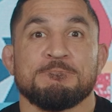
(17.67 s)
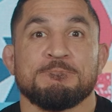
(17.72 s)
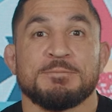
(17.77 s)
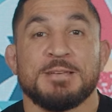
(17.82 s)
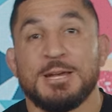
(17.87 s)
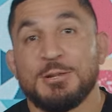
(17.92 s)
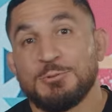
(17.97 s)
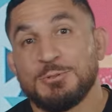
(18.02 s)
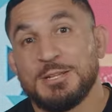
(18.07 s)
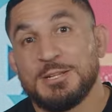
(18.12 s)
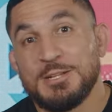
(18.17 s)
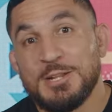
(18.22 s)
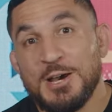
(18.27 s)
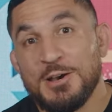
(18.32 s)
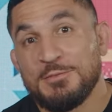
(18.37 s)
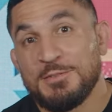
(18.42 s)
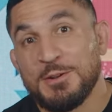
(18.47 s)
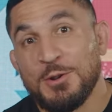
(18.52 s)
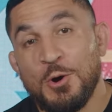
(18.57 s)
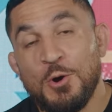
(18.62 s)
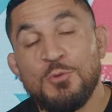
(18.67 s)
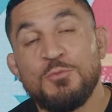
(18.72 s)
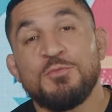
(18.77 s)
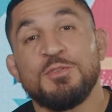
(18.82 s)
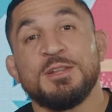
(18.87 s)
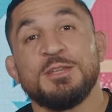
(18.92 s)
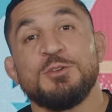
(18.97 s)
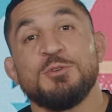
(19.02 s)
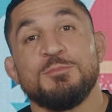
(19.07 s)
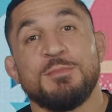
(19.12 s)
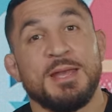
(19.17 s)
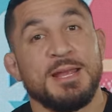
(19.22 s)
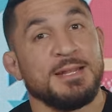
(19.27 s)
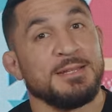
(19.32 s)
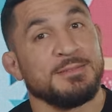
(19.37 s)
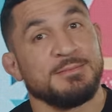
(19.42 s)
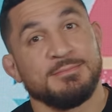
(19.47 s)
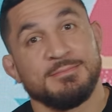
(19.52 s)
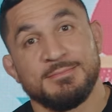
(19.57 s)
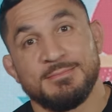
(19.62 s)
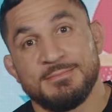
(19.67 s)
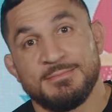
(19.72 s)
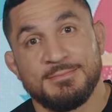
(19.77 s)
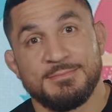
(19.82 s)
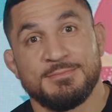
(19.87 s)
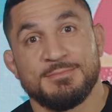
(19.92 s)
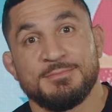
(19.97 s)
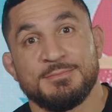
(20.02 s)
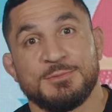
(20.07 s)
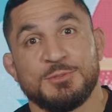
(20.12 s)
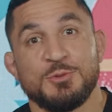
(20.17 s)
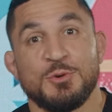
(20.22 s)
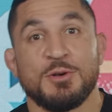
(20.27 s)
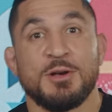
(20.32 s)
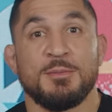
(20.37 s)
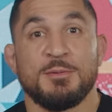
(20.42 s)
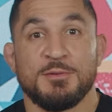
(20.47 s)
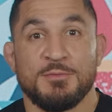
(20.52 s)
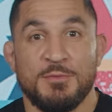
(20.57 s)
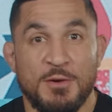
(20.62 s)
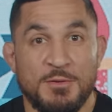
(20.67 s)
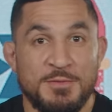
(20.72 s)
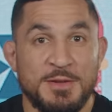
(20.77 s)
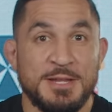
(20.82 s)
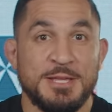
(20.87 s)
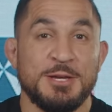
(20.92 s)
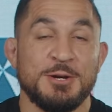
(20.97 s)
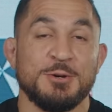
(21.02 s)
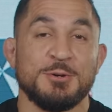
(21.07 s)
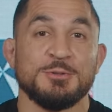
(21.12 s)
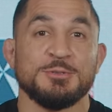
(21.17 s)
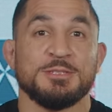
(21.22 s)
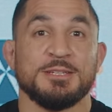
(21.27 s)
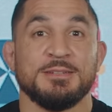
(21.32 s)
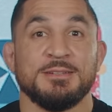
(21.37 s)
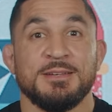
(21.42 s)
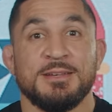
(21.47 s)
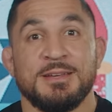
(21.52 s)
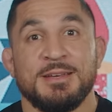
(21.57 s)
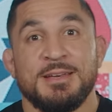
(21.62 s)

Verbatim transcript: Titled Enough. And hopefully you made it to a couple of our videos and,